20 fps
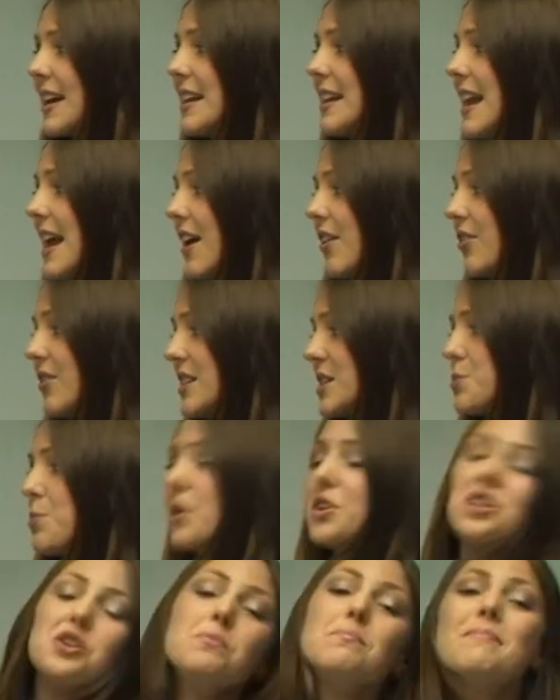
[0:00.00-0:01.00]
Now this
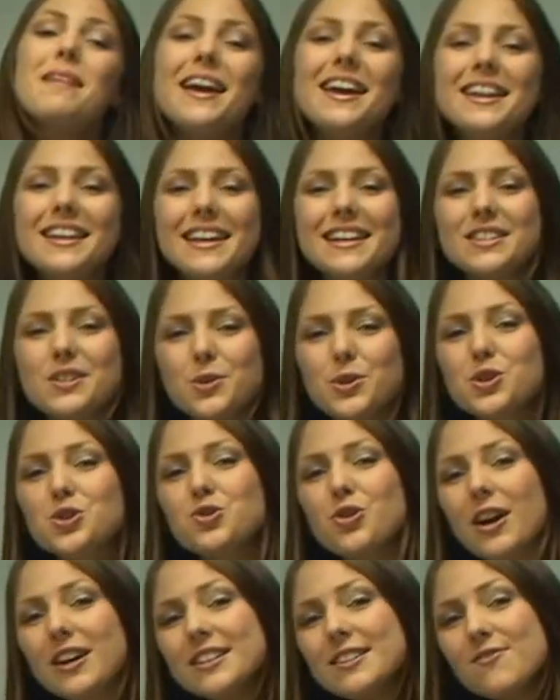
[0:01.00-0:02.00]
one you may need to
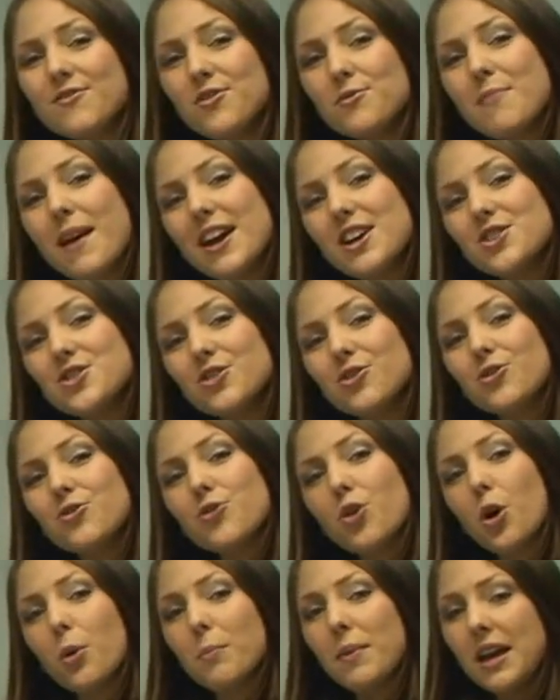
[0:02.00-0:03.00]
extract information
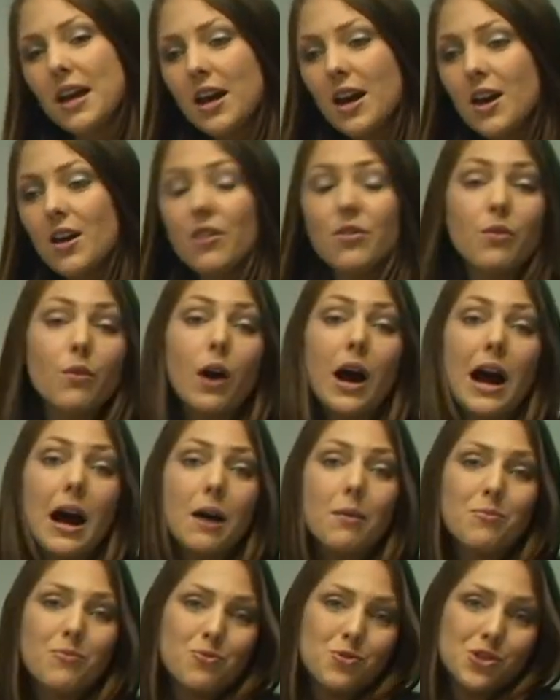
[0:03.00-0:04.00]
from
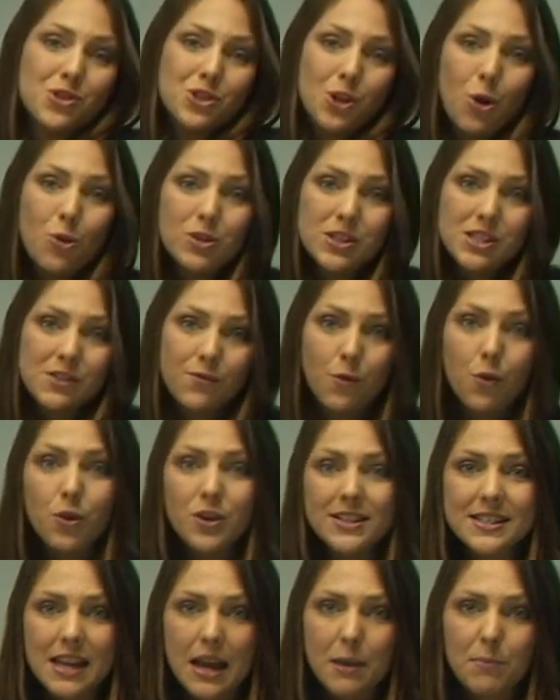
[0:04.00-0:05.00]
um, results, for
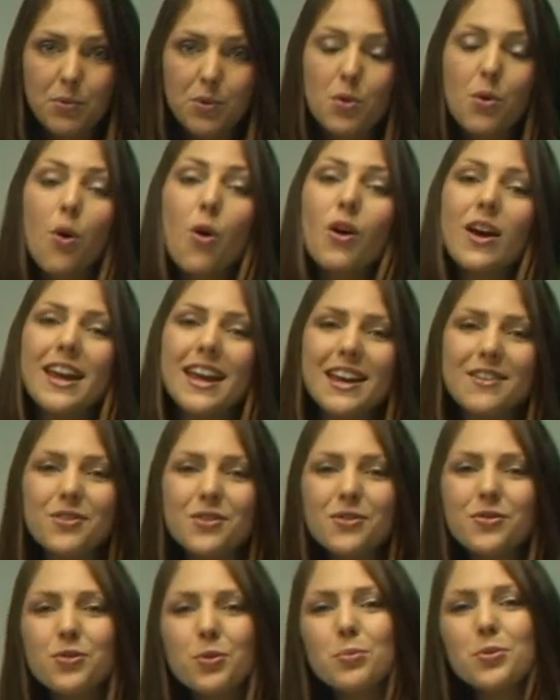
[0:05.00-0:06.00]
example, or
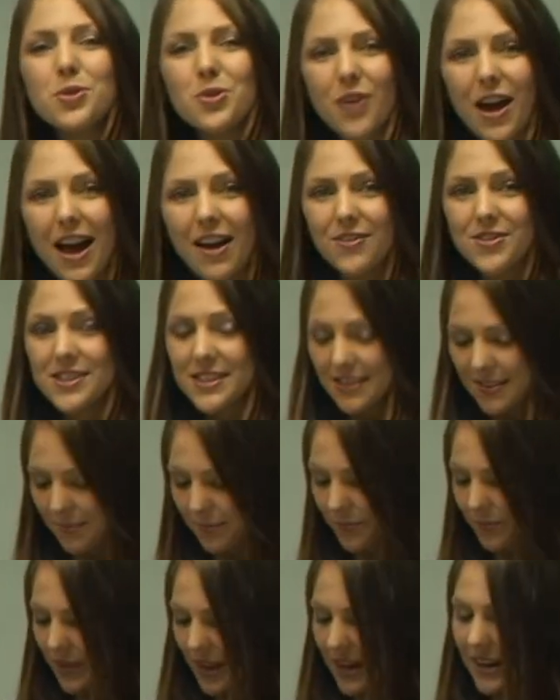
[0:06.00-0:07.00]
even from graphs.
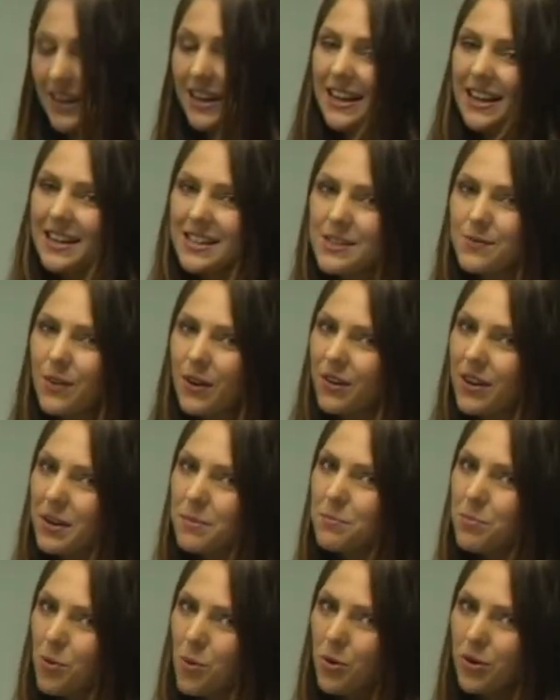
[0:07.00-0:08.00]
And it is very
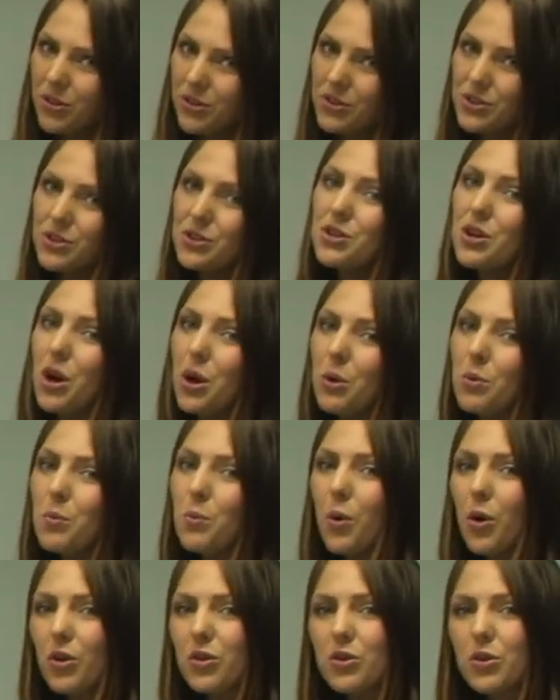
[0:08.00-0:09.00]
important to know
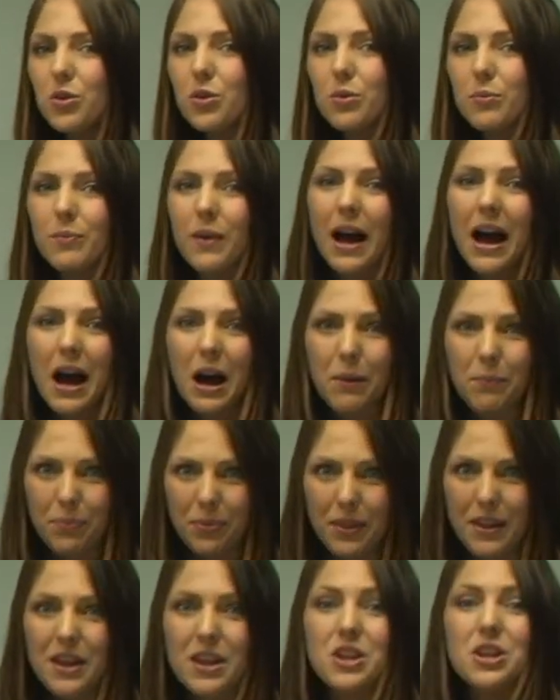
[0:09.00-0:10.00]
what,
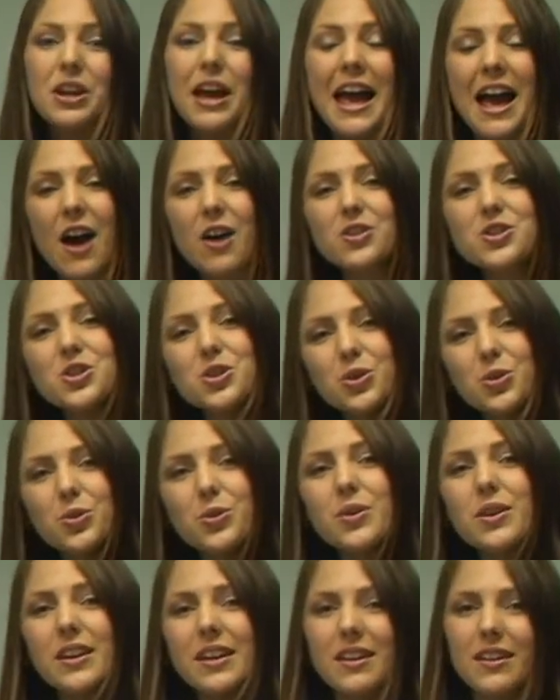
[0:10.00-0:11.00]
um, how
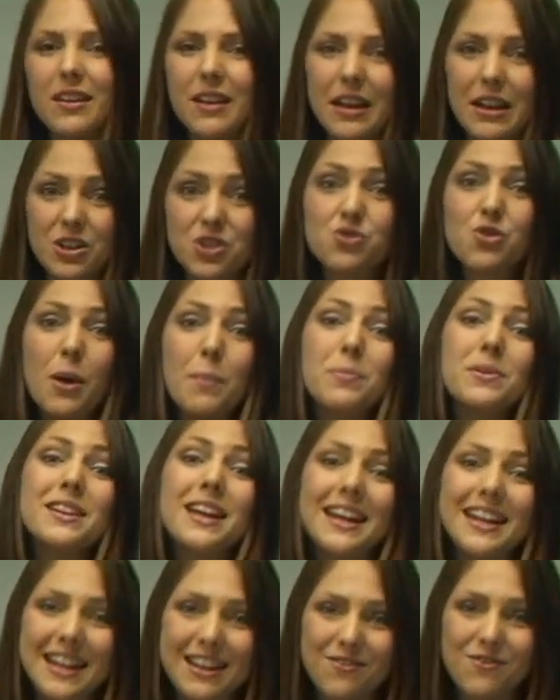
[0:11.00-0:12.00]
to
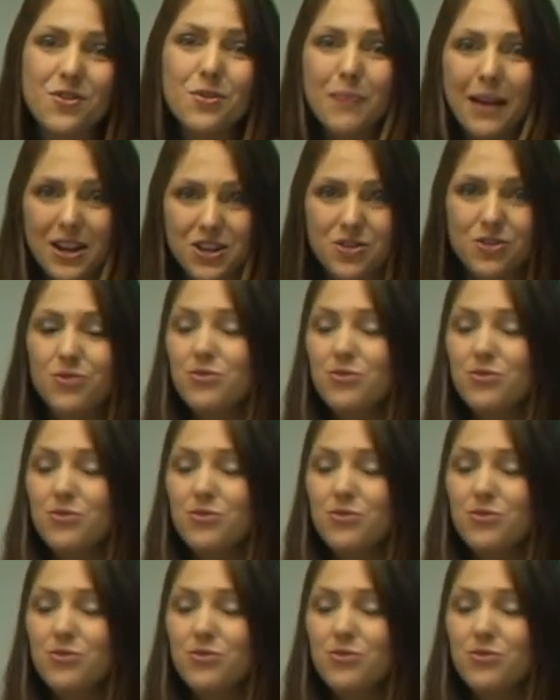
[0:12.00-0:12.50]
extrapolate information